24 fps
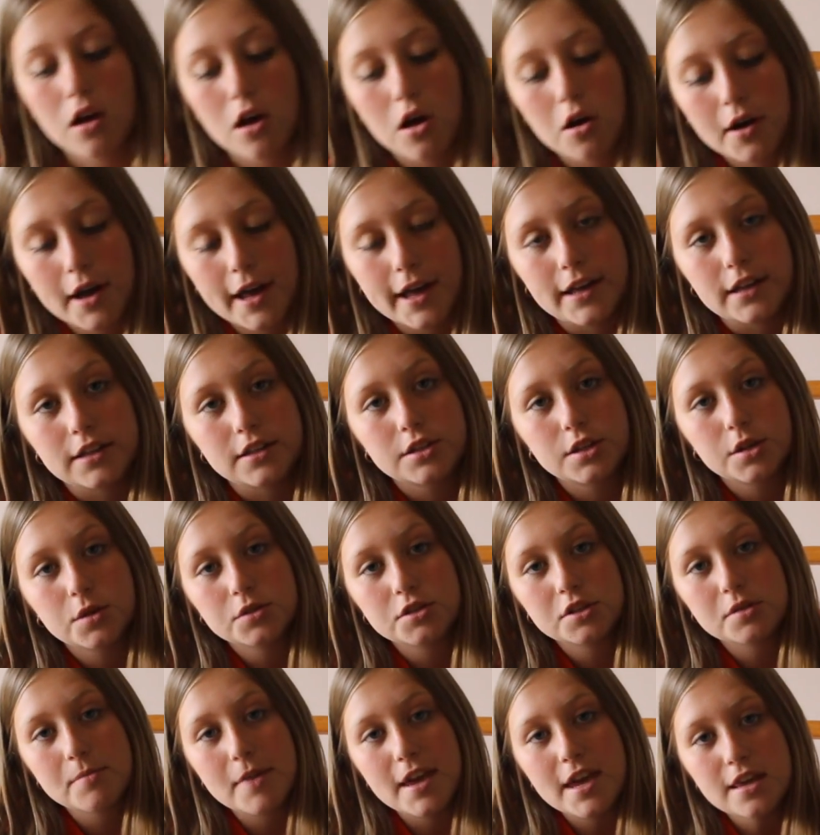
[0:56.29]
Okay, so
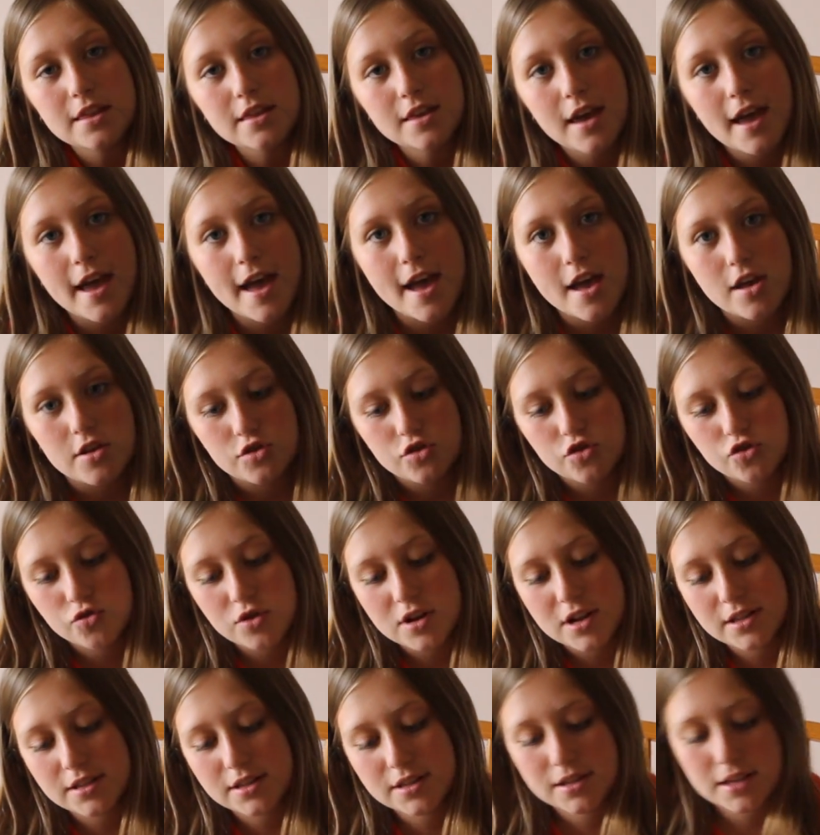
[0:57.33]
to make the
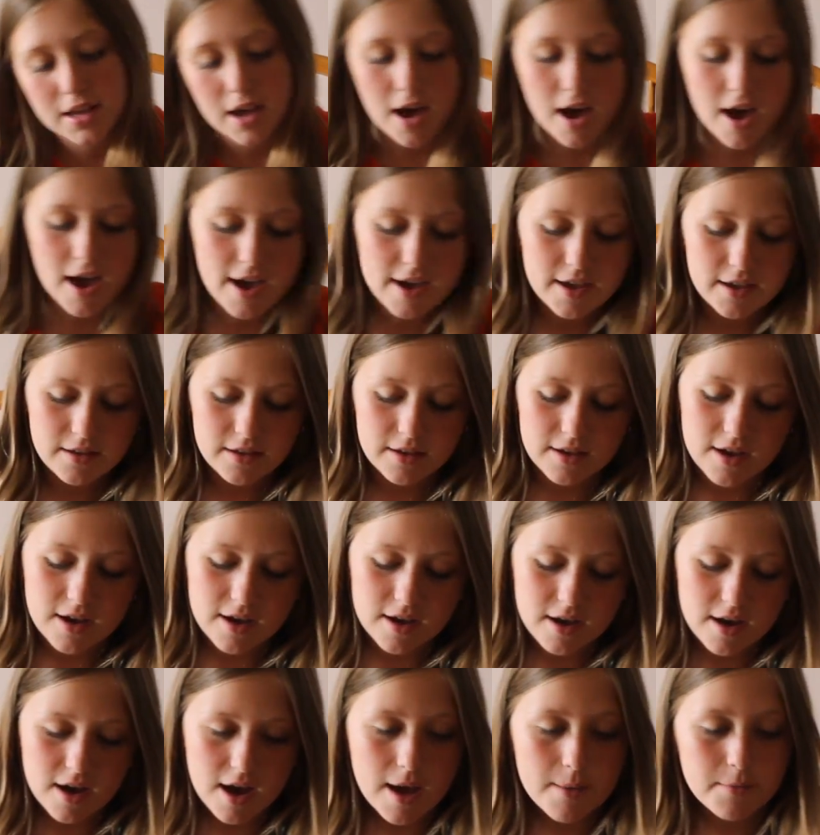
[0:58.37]
entrance,
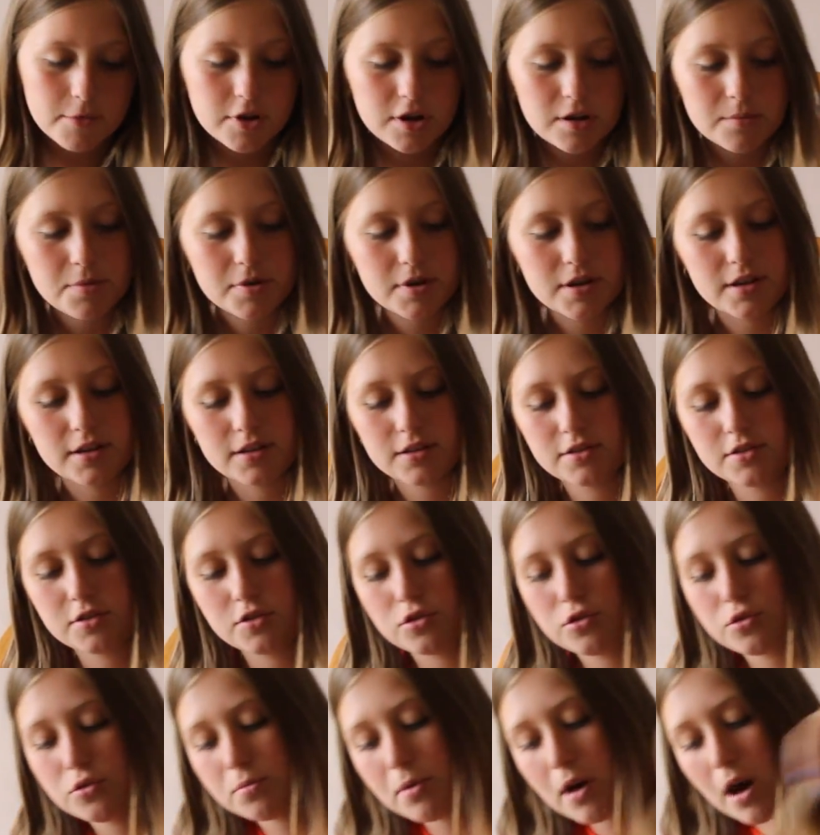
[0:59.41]
I'm gonna put
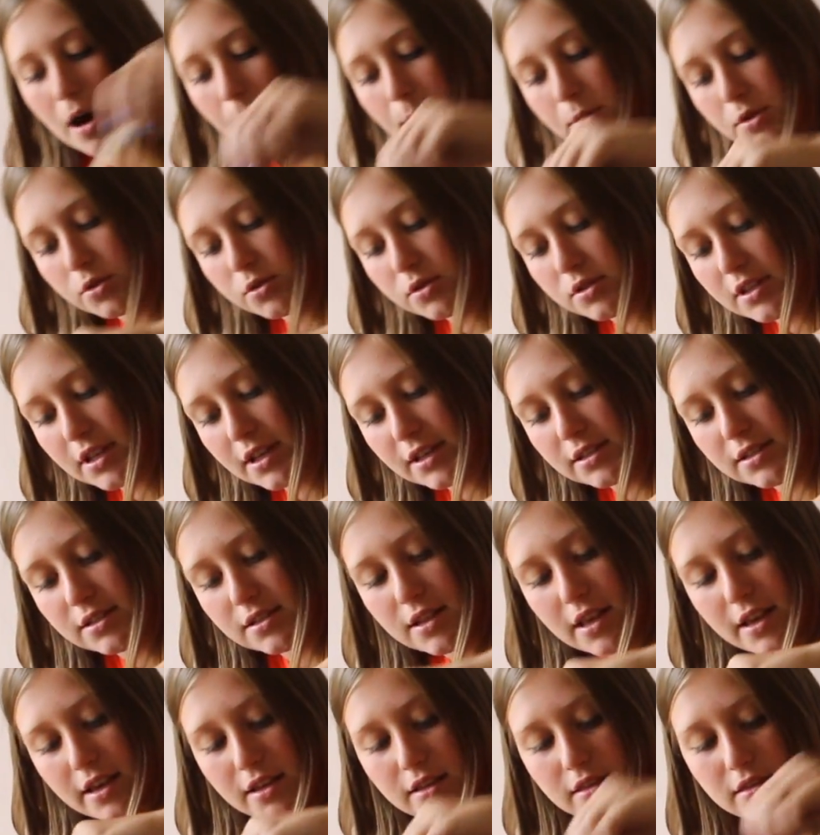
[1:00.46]
two popsicle
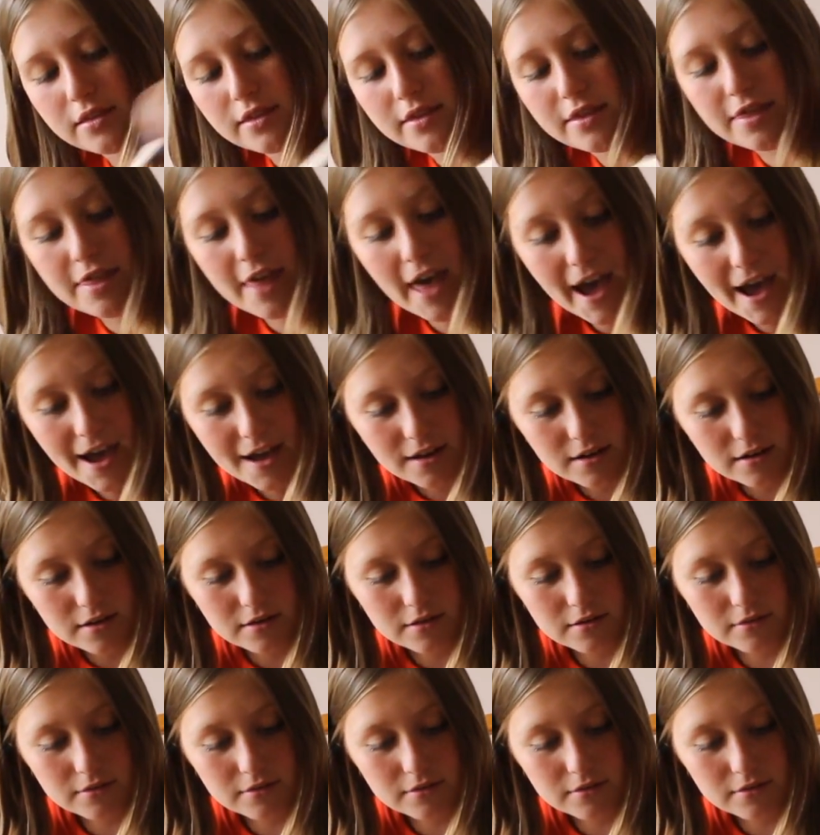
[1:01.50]
sticks like that